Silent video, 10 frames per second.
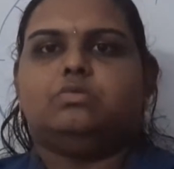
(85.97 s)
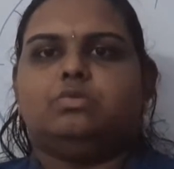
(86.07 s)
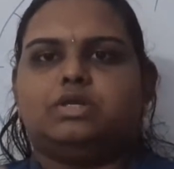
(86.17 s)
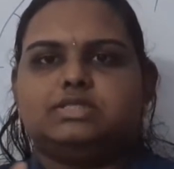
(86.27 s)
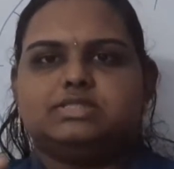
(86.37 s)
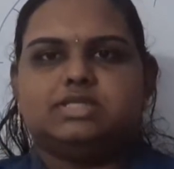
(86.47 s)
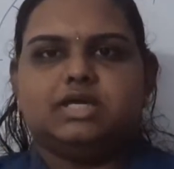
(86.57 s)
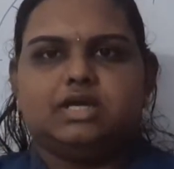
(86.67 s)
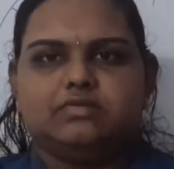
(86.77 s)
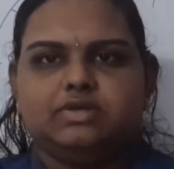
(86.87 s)
What is the
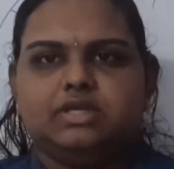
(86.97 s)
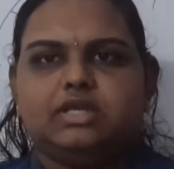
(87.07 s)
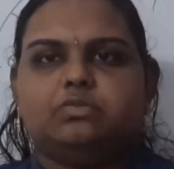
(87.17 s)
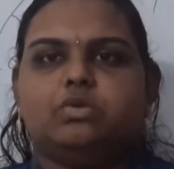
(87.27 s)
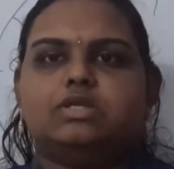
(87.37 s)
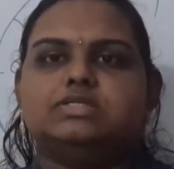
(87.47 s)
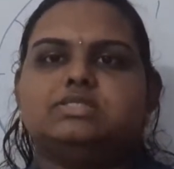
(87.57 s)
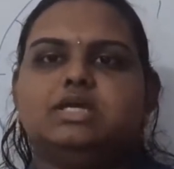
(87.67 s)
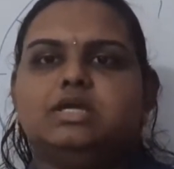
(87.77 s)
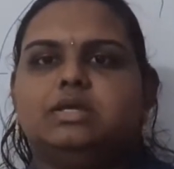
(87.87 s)
hour and what is
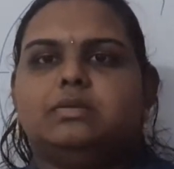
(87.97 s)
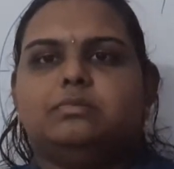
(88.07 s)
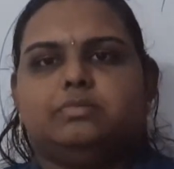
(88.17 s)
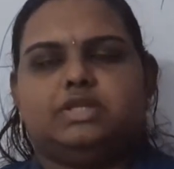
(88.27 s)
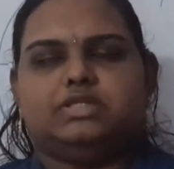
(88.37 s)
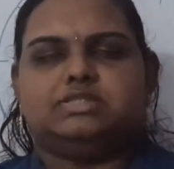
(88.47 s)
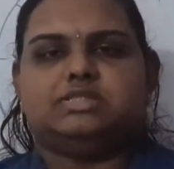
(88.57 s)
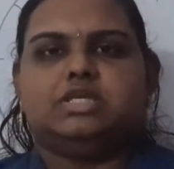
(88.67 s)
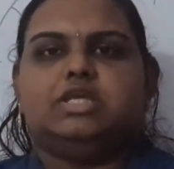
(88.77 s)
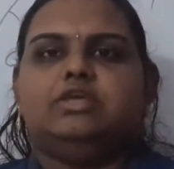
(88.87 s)
the minutes?
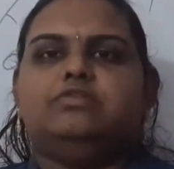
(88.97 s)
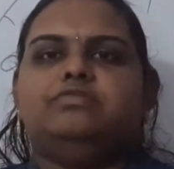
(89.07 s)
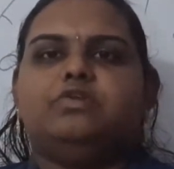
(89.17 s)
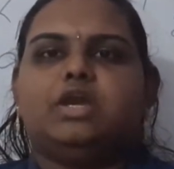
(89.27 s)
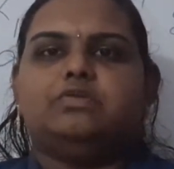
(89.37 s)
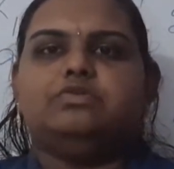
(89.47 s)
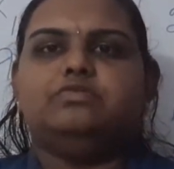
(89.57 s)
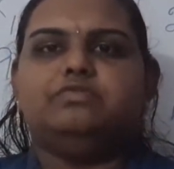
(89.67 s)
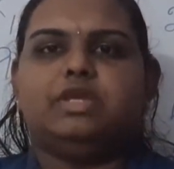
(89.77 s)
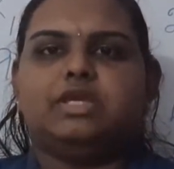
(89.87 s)
If you have to
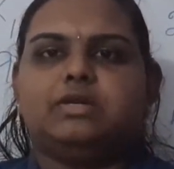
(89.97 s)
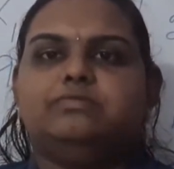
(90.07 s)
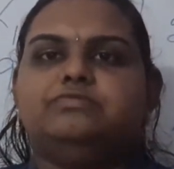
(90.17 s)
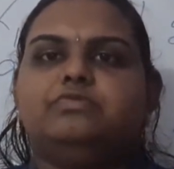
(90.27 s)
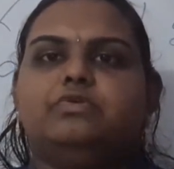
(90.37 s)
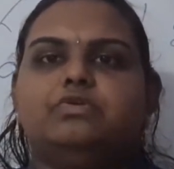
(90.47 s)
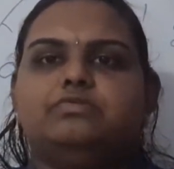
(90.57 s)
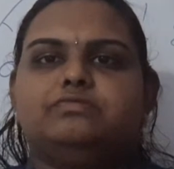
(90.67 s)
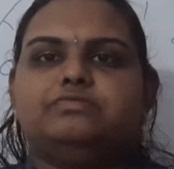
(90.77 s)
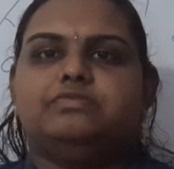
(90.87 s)
wake up
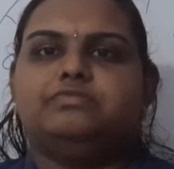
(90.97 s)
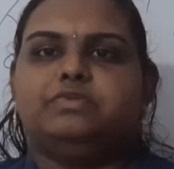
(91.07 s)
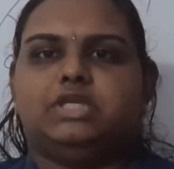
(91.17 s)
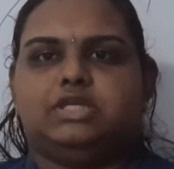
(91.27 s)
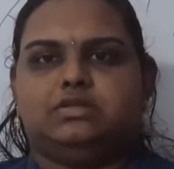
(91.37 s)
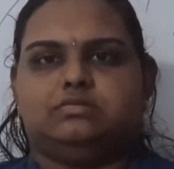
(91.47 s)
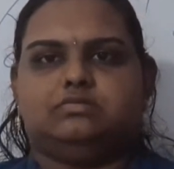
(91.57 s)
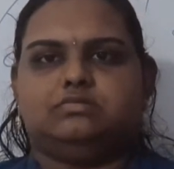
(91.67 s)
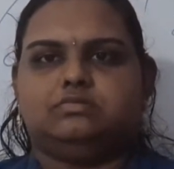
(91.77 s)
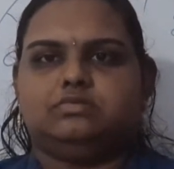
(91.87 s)
4:15,
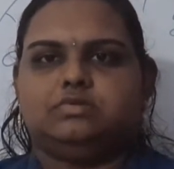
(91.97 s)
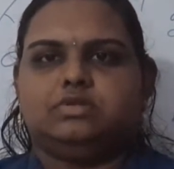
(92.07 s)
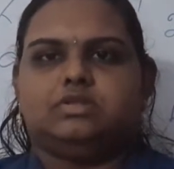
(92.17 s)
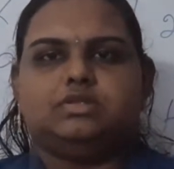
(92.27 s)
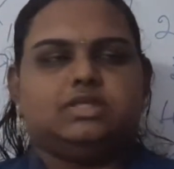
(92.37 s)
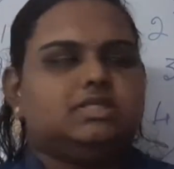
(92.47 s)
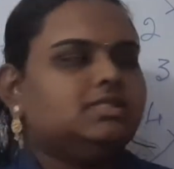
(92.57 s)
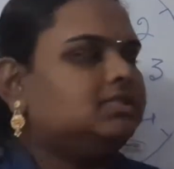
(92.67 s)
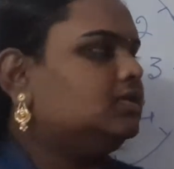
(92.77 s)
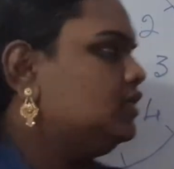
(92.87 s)
that
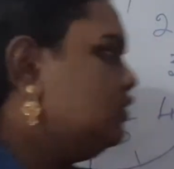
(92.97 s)
is